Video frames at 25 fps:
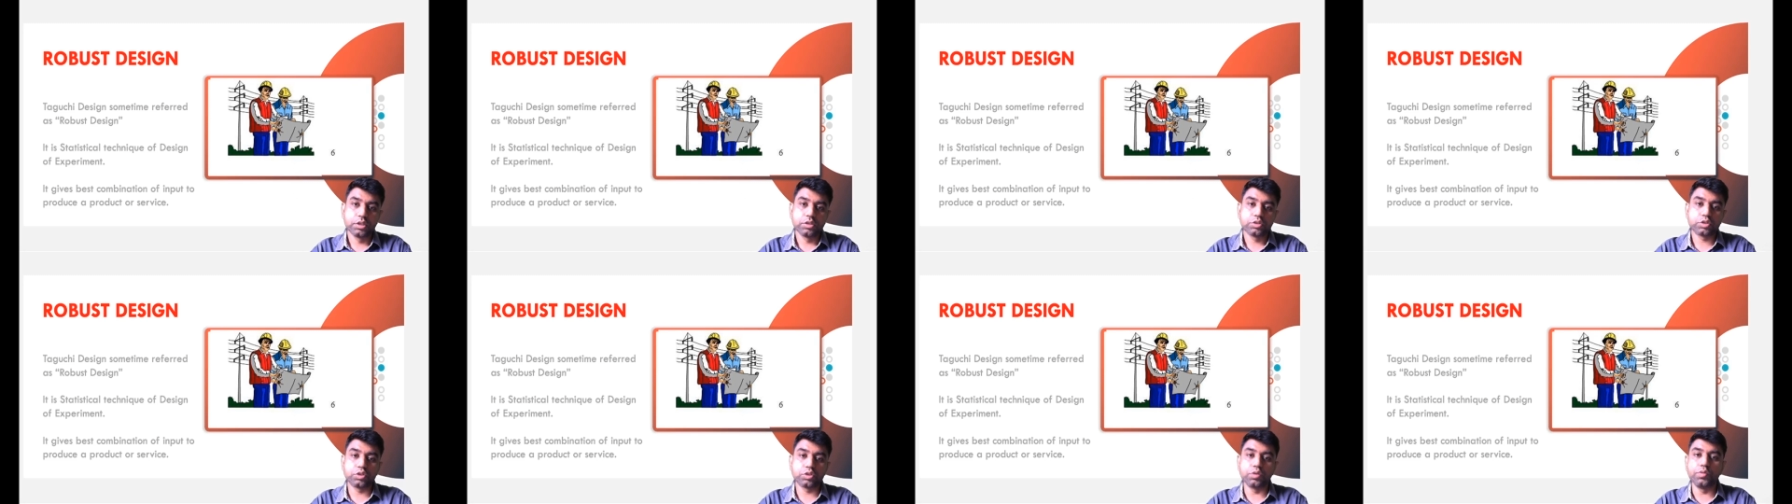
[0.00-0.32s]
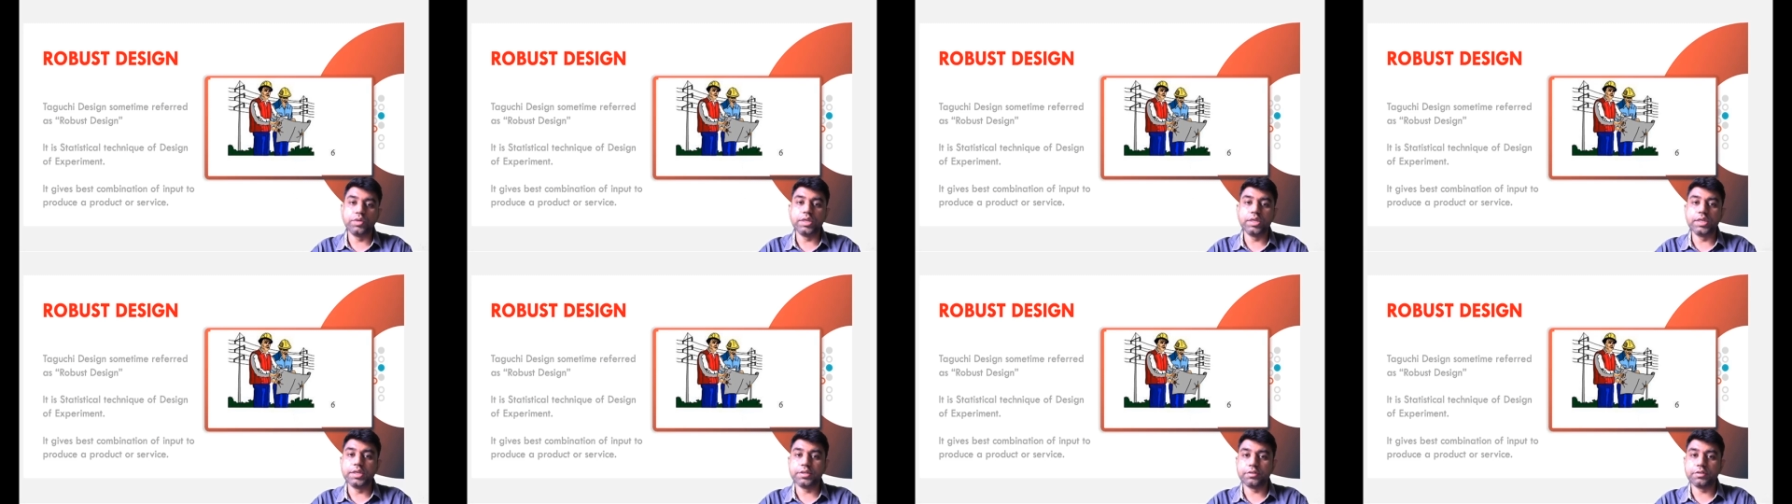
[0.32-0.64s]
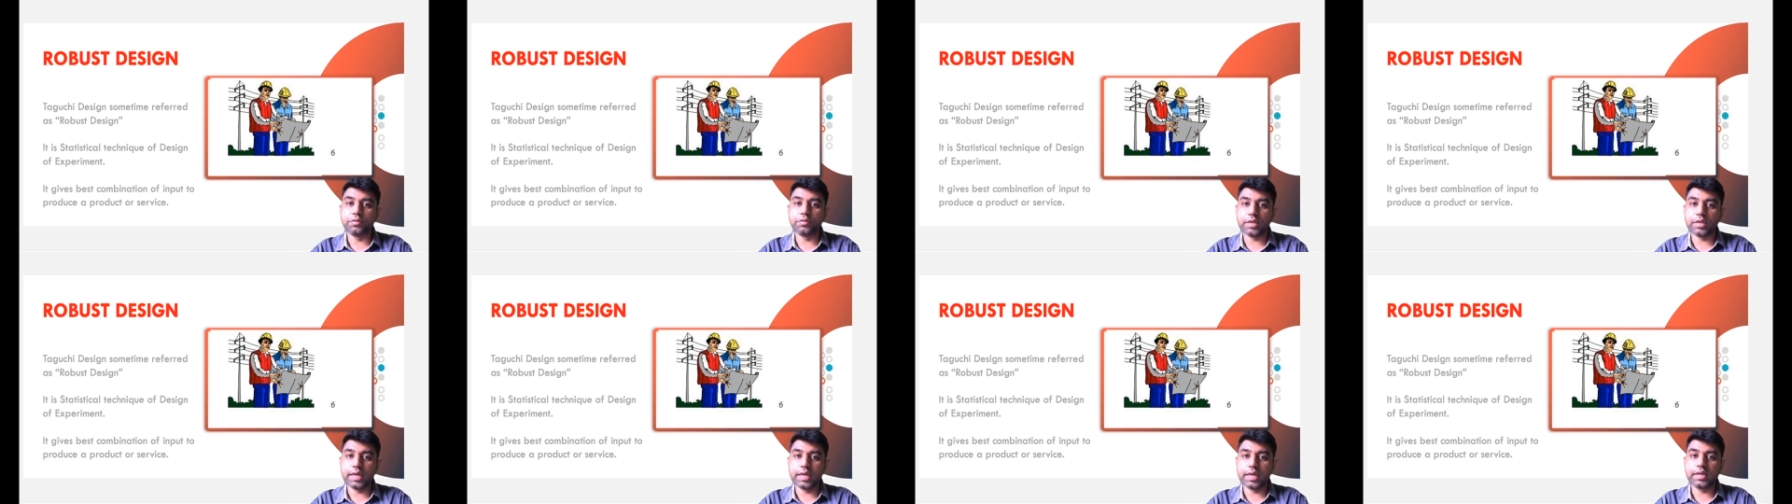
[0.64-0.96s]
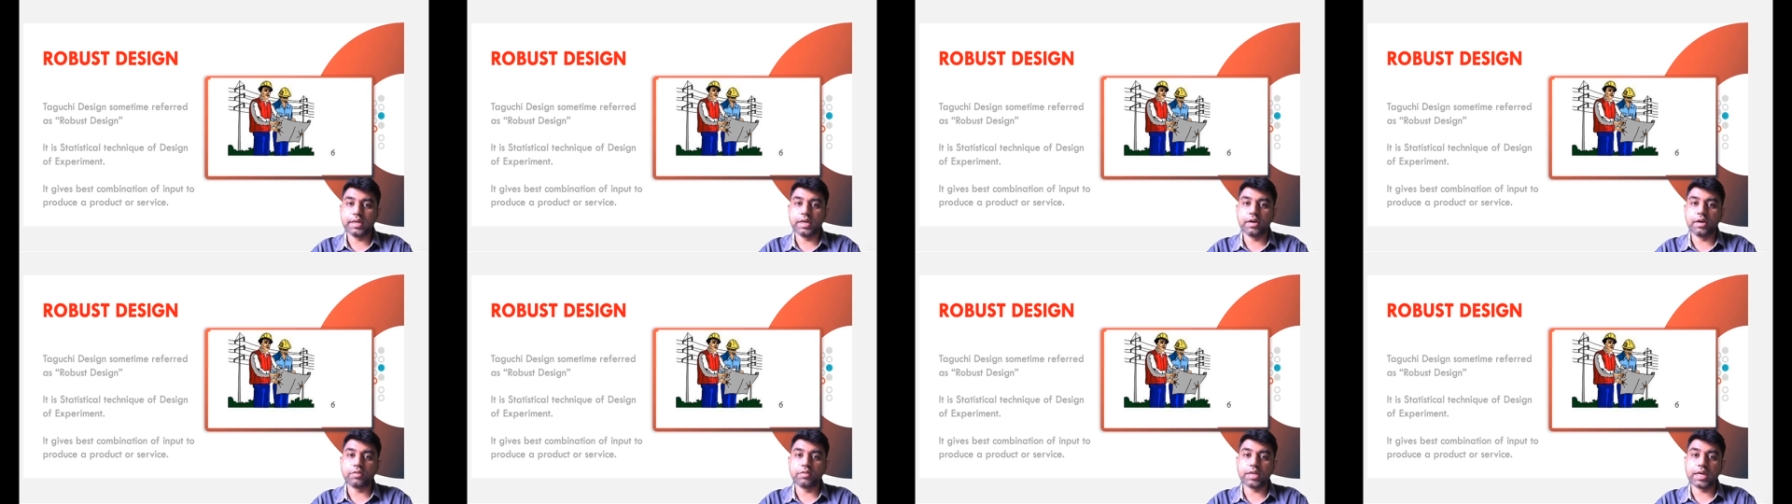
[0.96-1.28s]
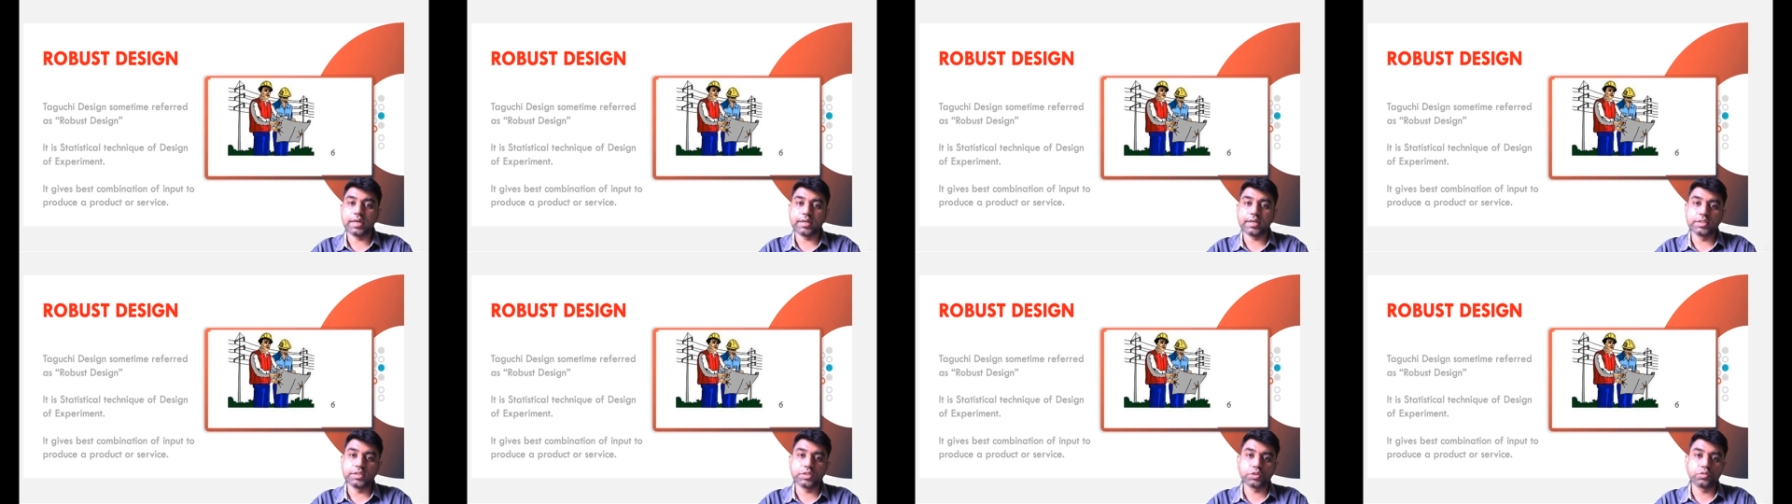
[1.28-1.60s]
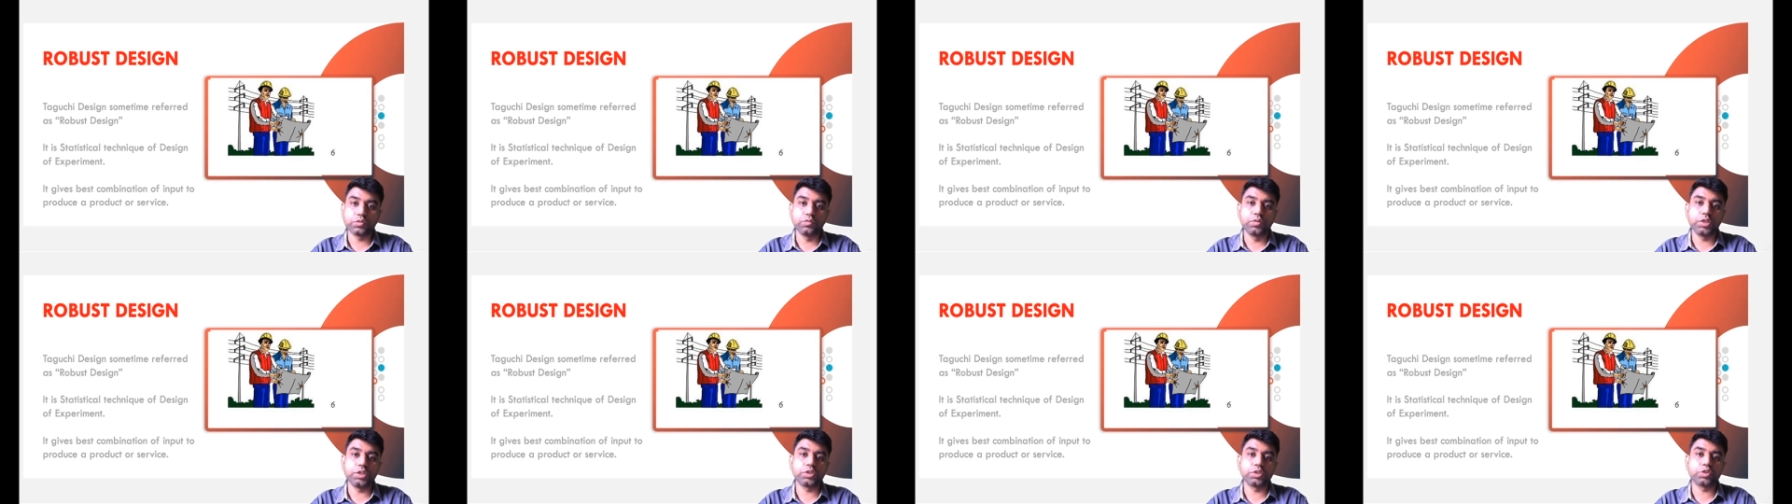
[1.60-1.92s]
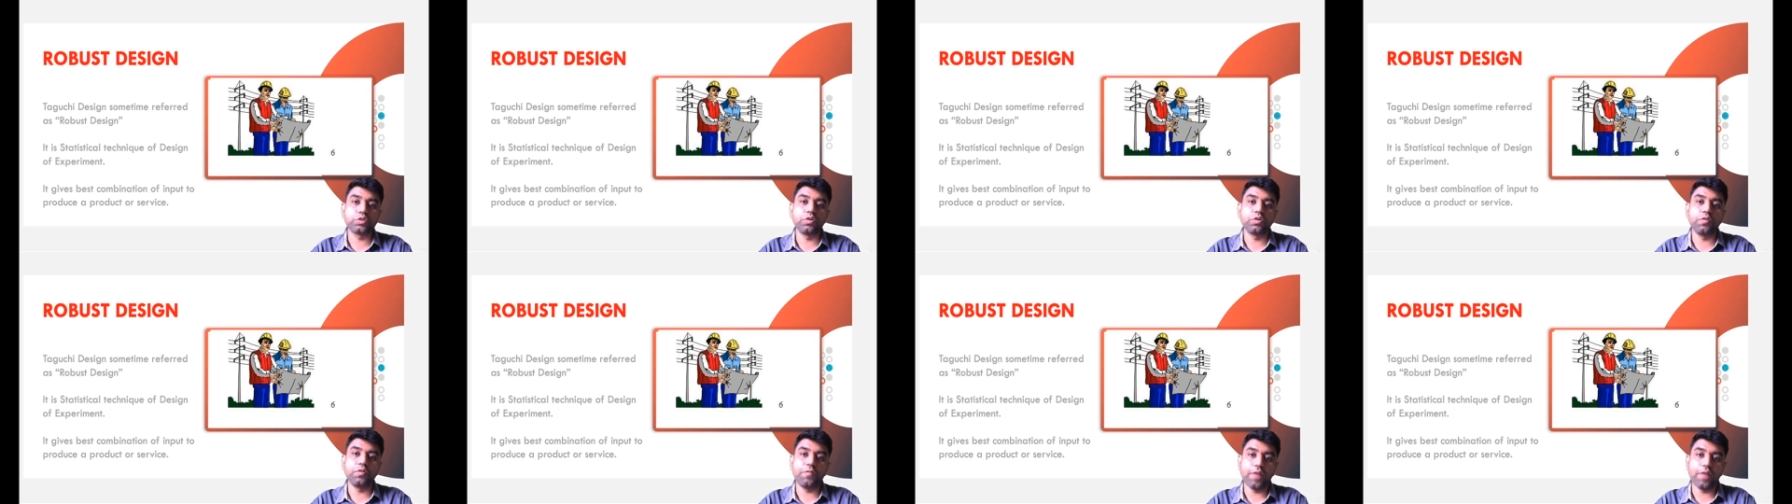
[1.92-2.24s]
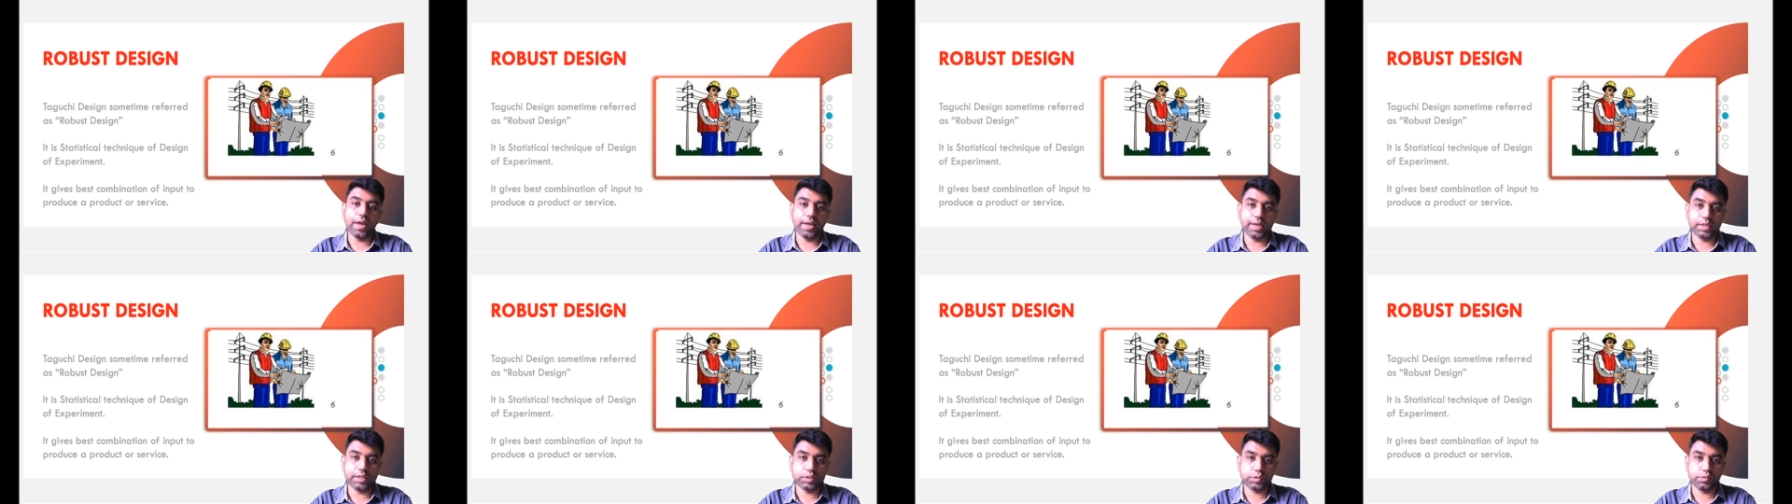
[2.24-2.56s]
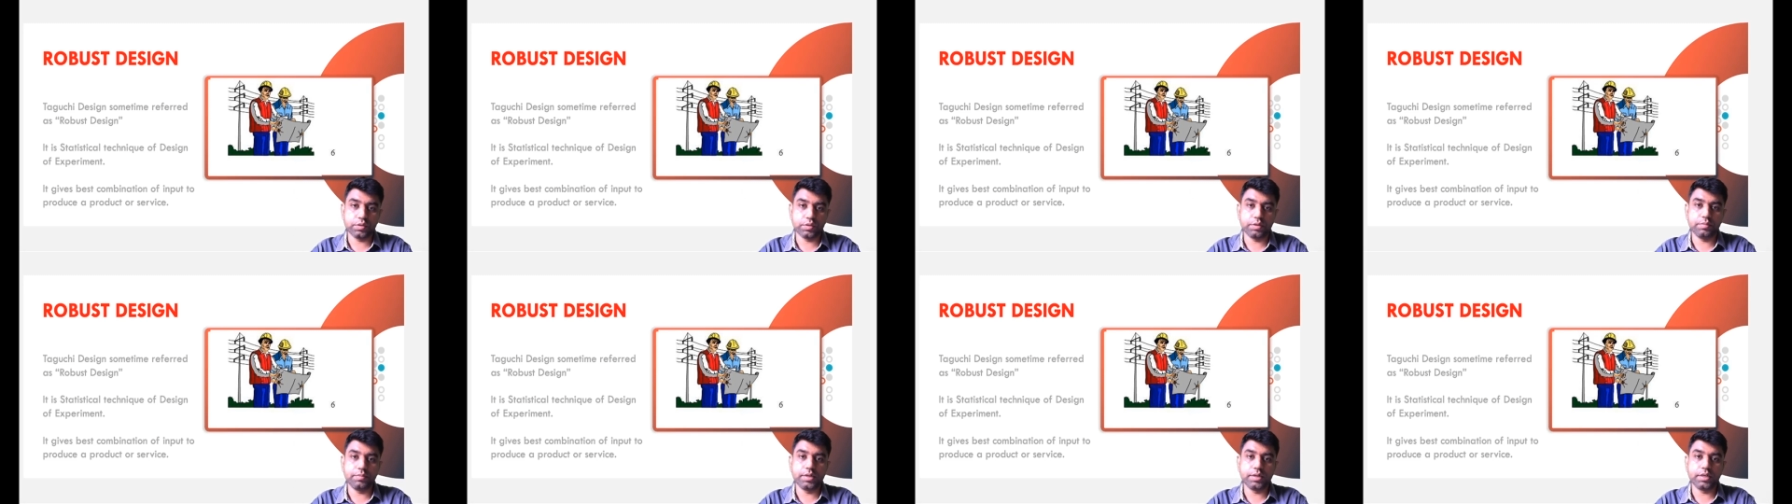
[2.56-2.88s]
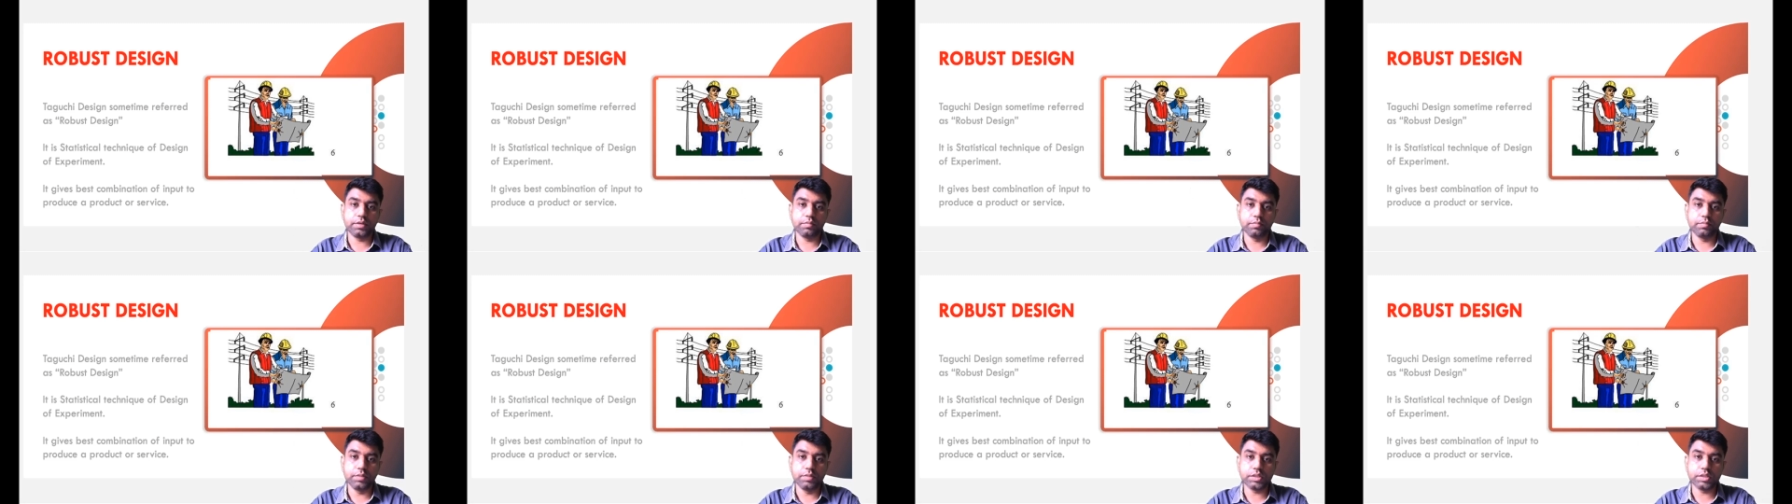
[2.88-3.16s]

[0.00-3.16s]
so we need to carry out at least 2:5 experiment,